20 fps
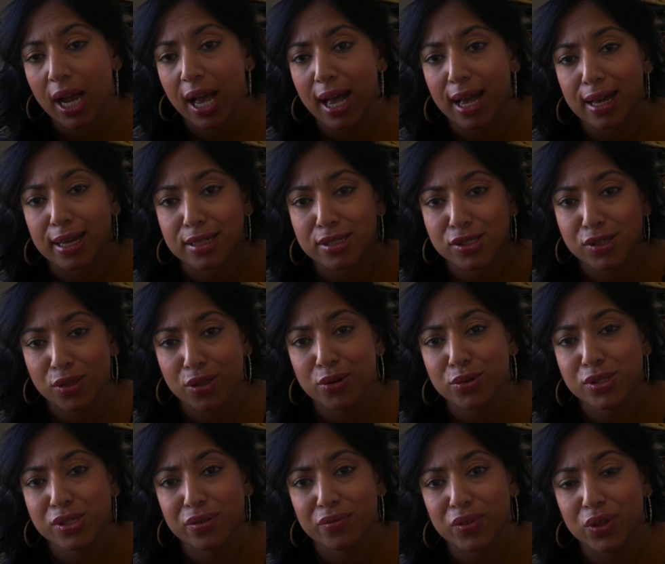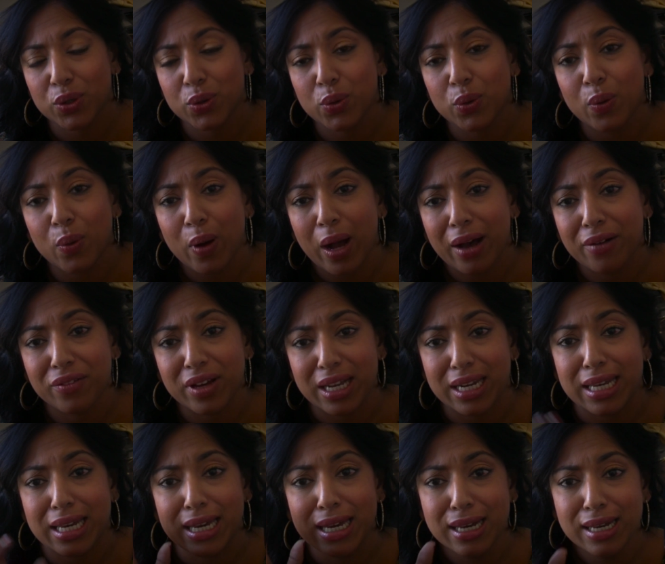and those of you who have
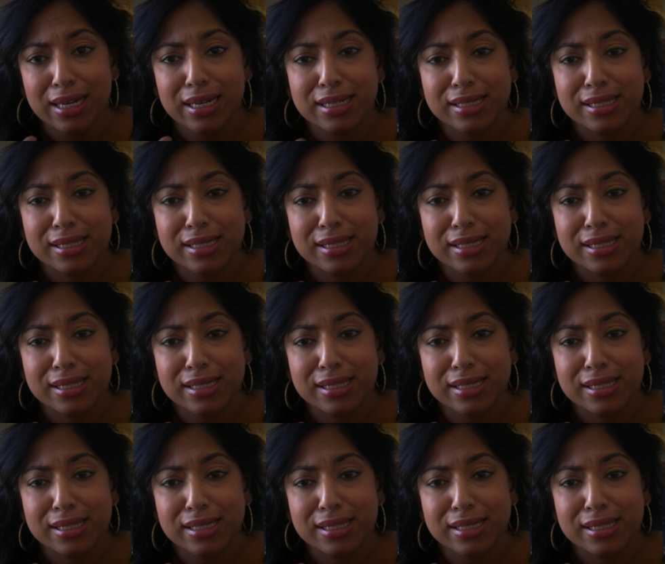any